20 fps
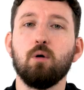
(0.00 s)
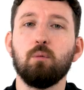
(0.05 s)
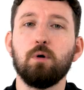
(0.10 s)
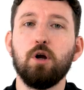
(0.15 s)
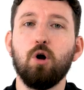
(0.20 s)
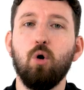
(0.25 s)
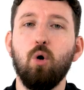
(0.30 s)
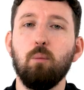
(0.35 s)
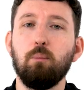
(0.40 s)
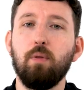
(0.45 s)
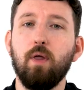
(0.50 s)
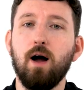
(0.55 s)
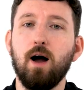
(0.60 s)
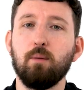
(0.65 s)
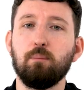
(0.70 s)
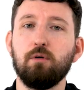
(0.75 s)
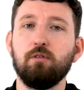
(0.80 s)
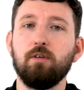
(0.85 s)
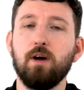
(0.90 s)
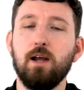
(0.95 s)
We hope
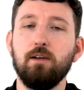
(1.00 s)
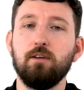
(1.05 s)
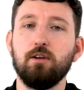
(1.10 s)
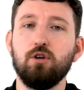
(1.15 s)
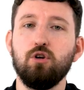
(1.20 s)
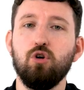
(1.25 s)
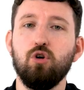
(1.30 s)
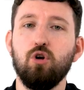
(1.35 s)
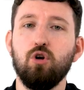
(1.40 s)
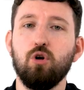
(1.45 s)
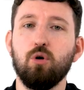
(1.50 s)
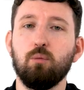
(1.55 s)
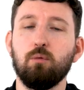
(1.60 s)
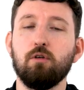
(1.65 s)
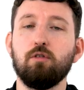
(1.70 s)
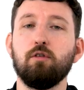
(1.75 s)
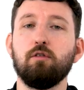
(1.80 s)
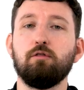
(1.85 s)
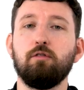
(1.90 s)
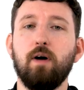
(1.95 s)
that providing you
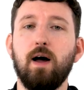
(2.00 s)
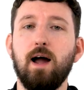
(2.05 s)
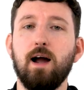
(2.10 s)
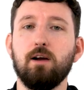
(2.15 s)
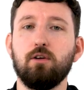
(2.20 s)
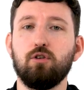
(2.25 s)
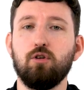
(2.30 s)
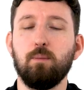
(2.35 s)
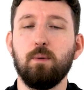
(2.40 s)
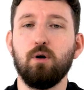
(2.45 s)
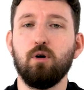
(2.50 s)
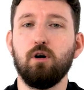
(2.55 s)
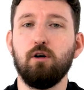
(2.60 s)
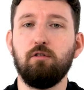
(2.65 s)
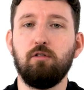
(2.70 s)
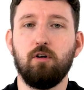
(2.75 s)
with the facts about our